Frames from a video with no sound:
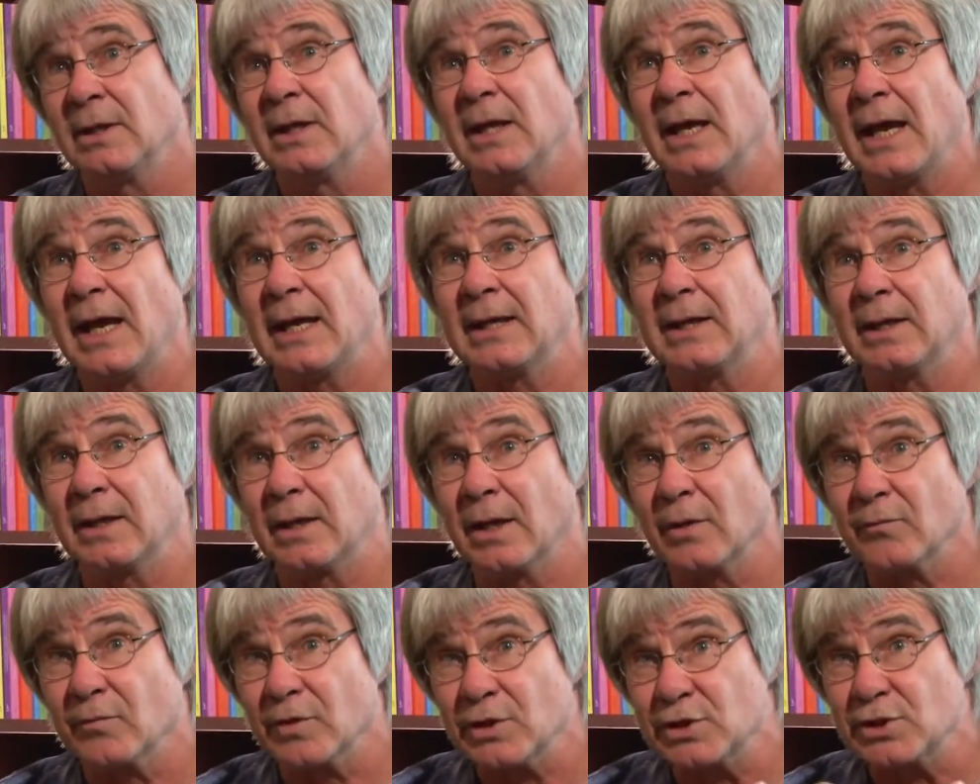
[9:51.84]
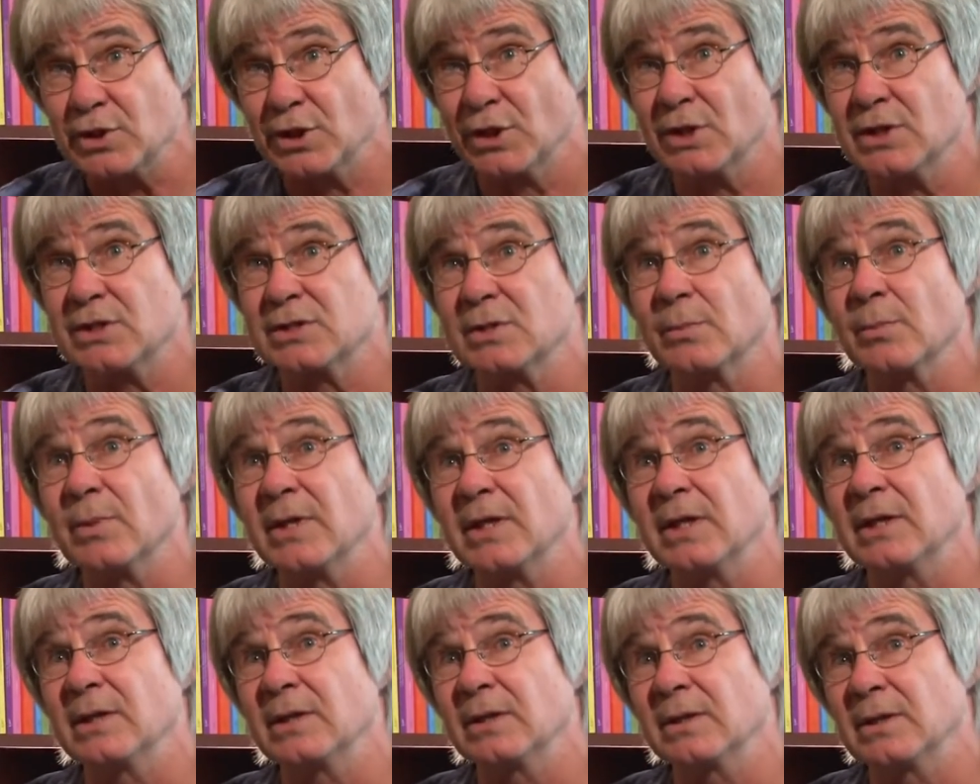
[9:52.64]
And it can return to
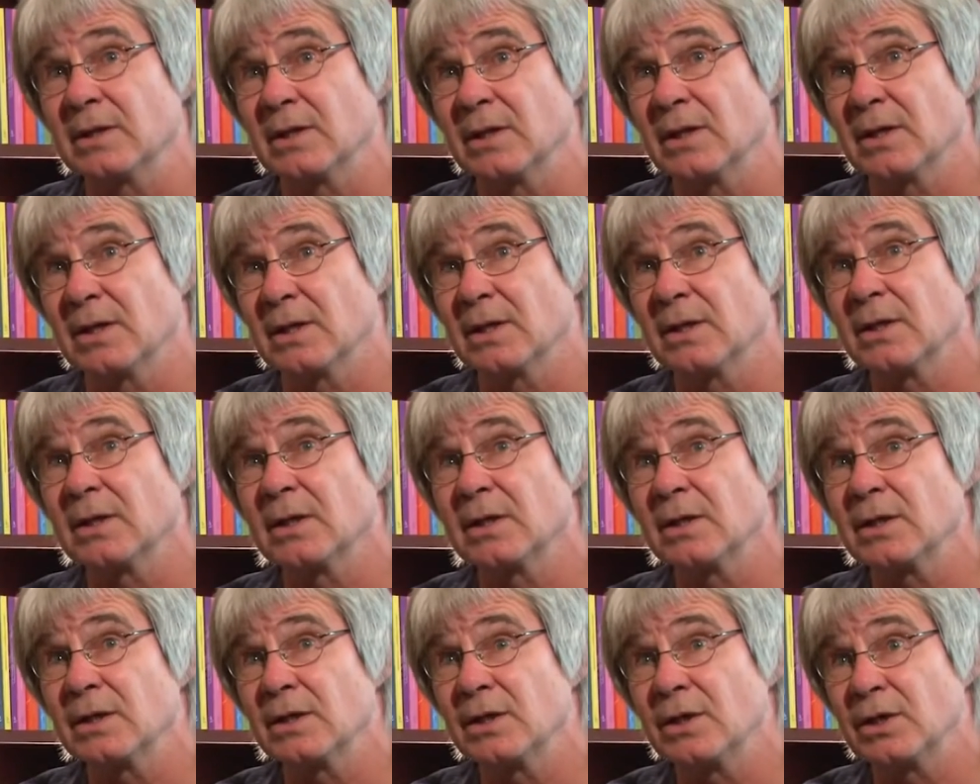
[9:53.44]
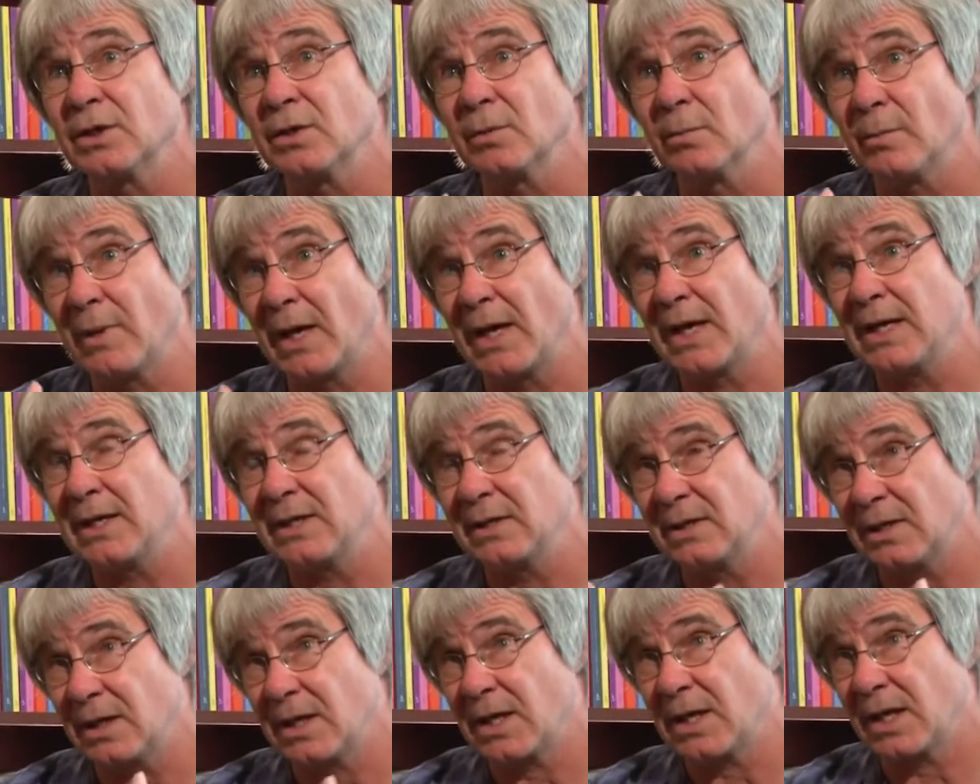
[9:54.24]
being the
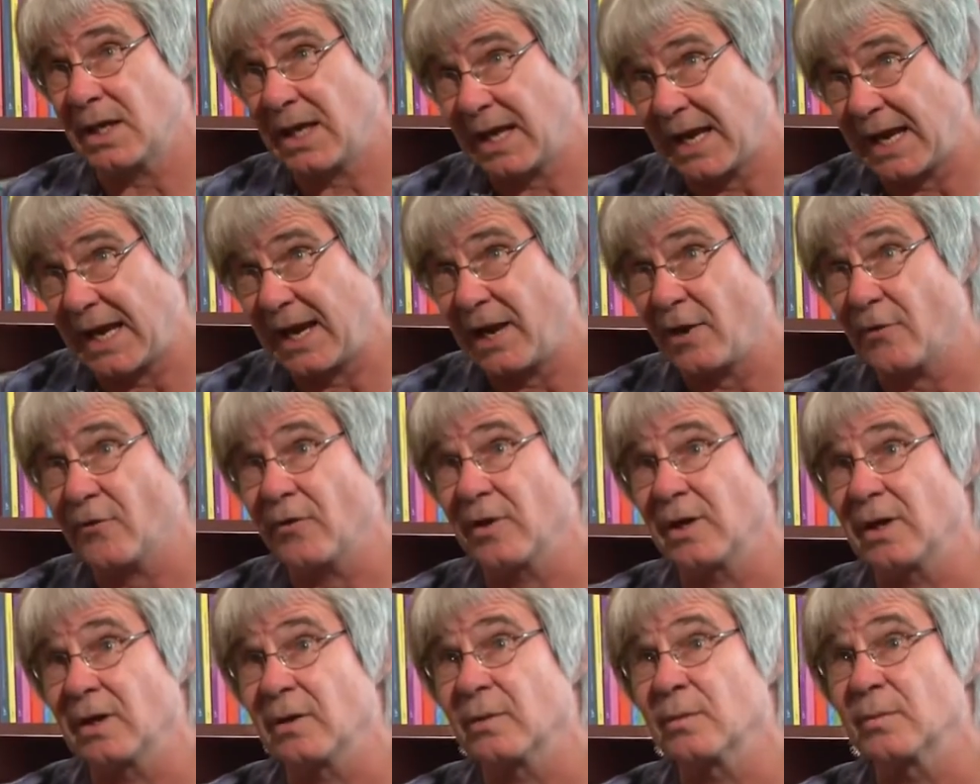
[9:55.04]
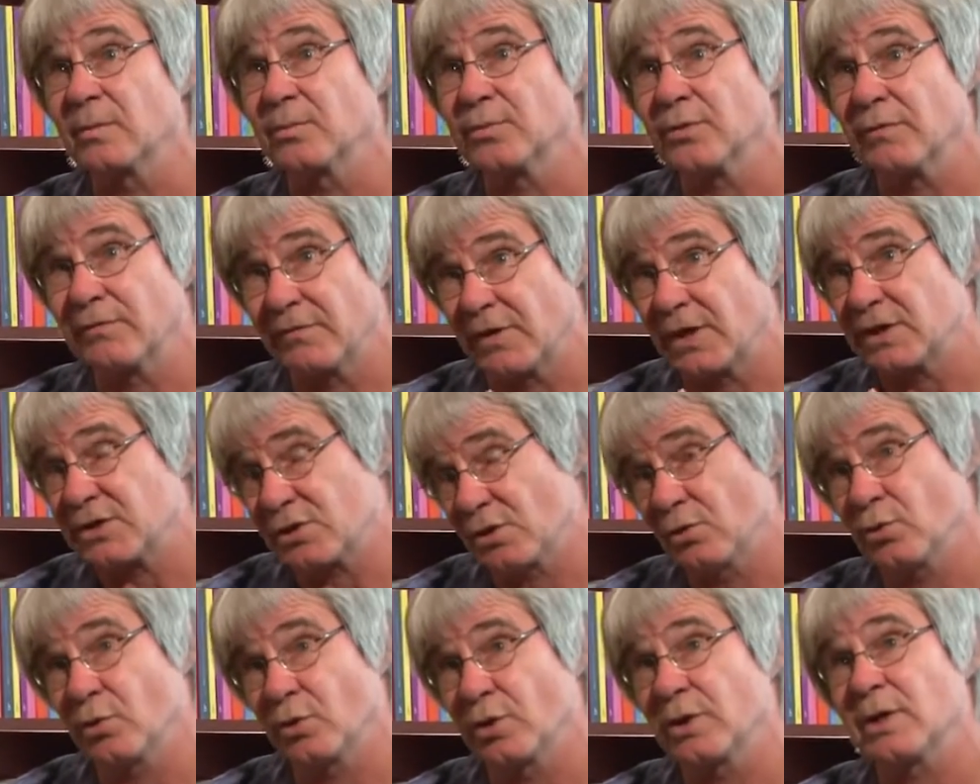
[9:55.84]
humane, caring,
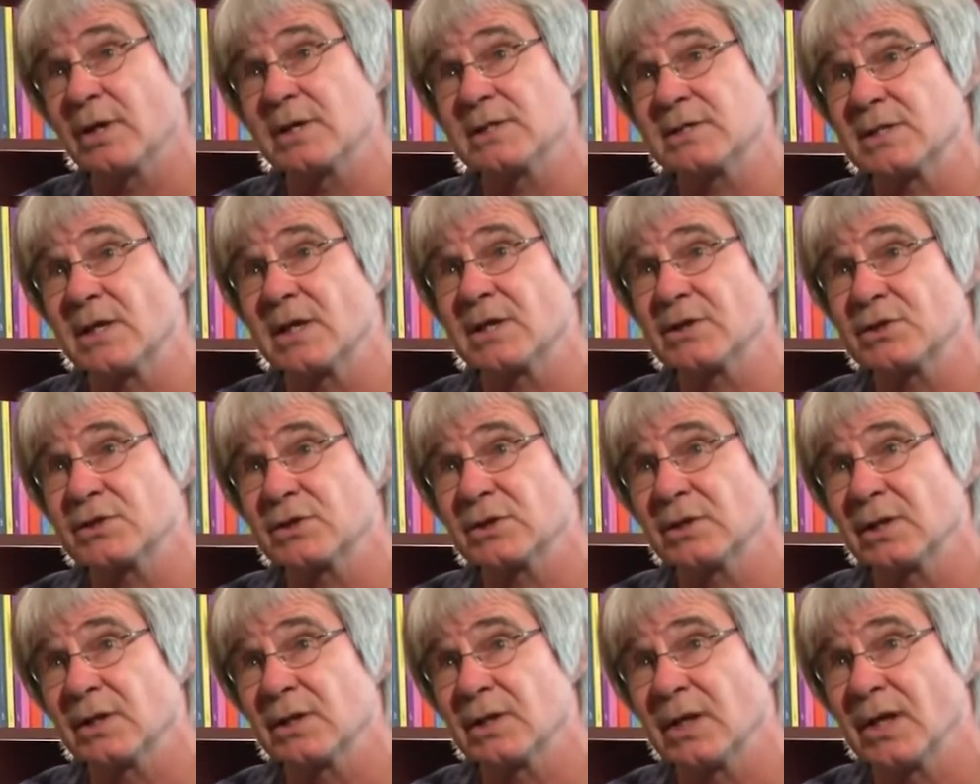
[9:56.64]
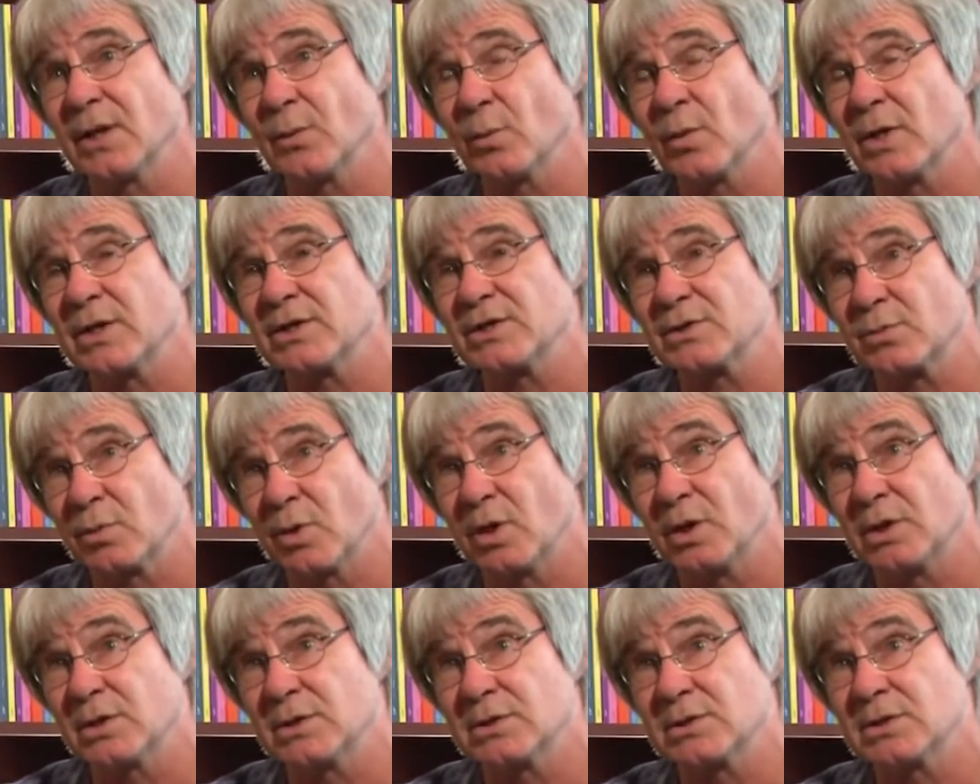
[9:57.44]
professional organization it once
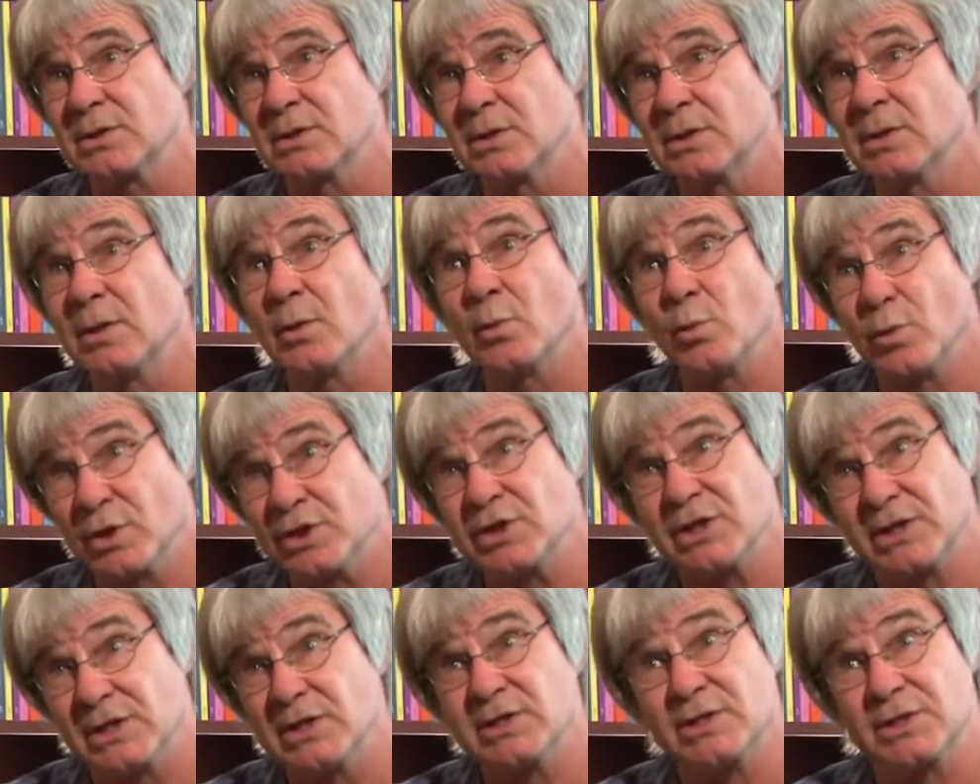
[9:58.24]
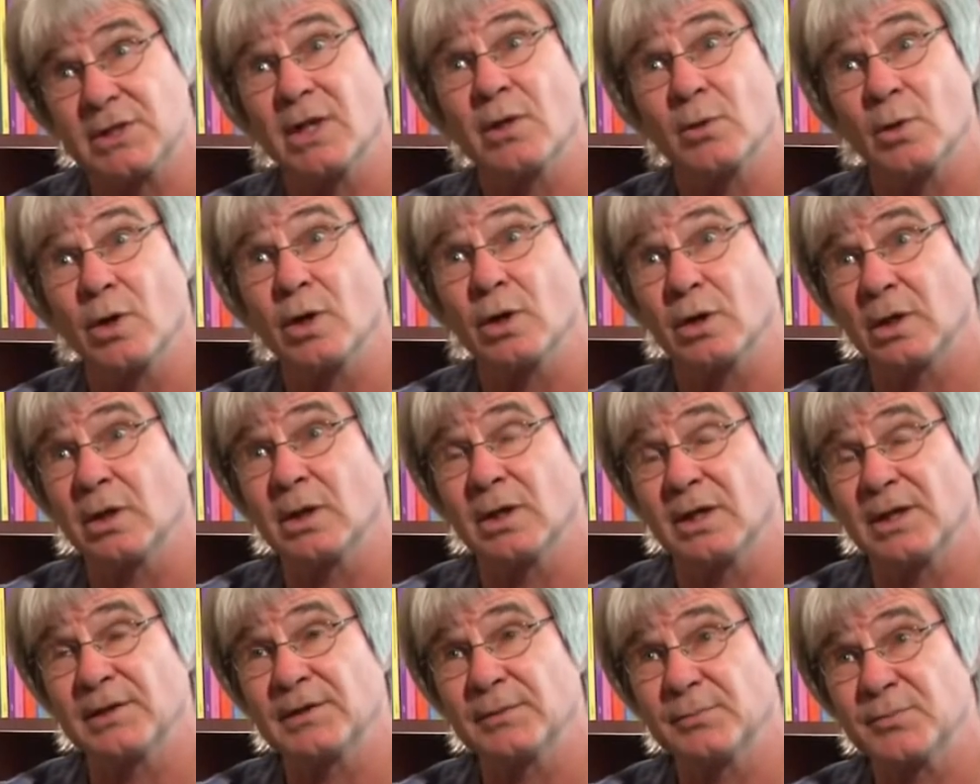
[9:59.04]
was, which it is no longer
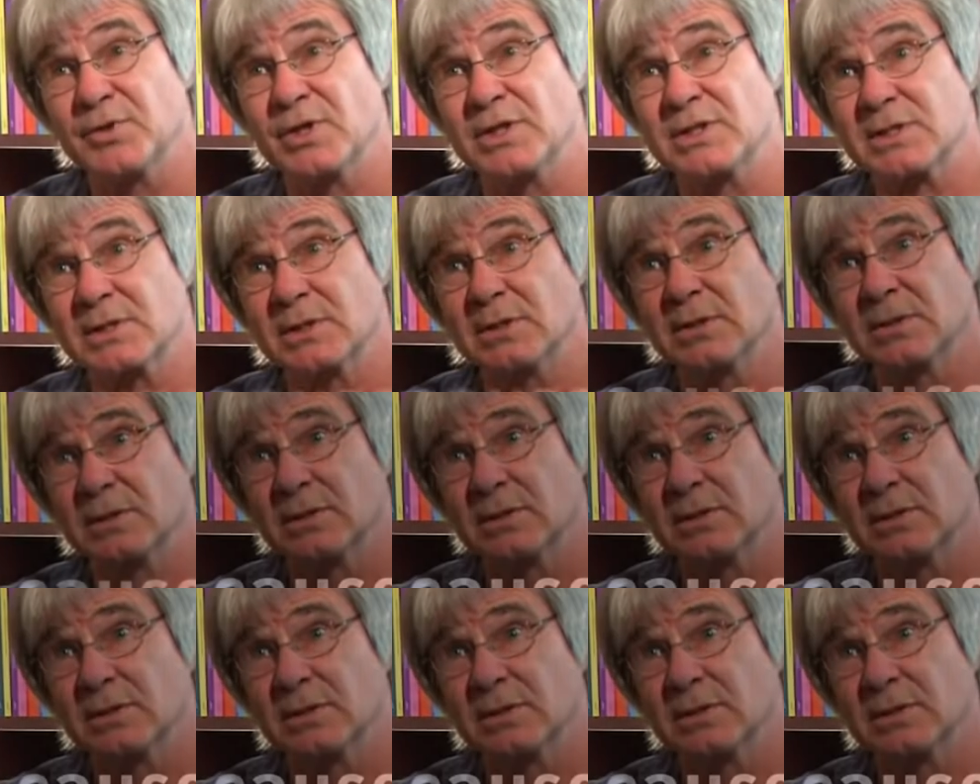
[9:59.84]
at the present.